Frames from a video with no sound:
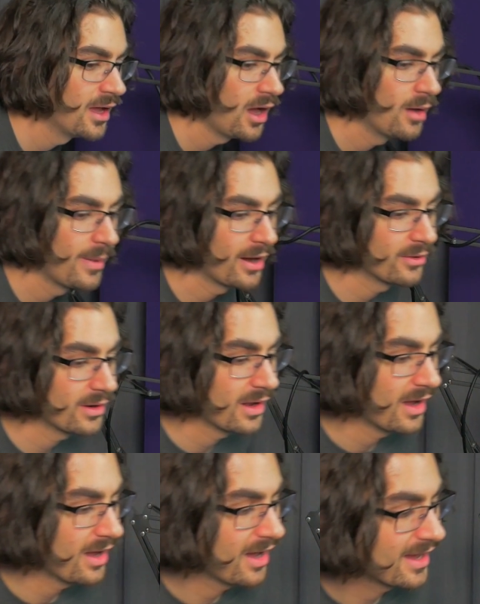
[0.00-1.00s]
about
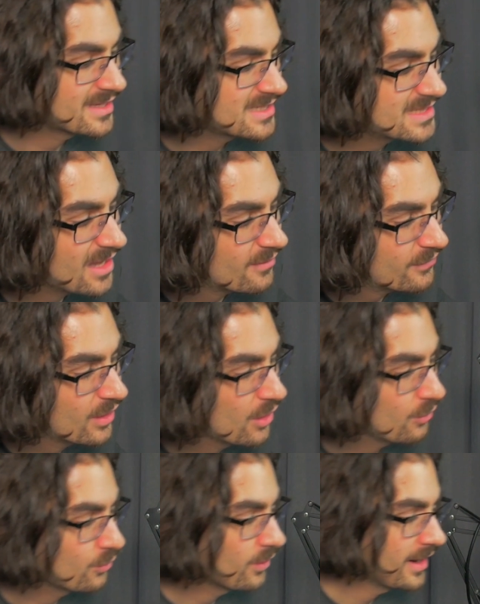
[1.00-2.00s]
stuff
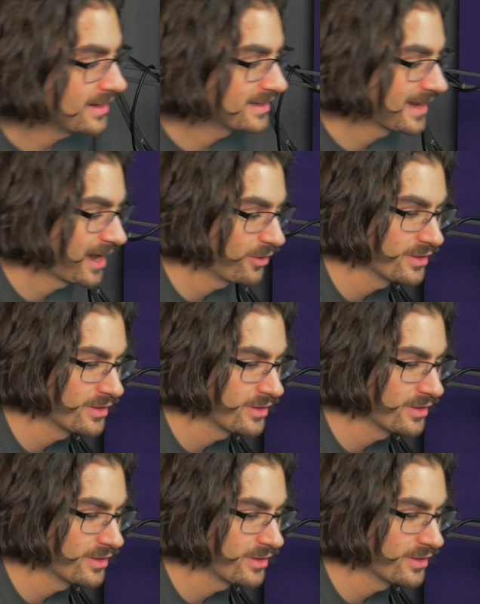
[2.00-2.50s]
right now.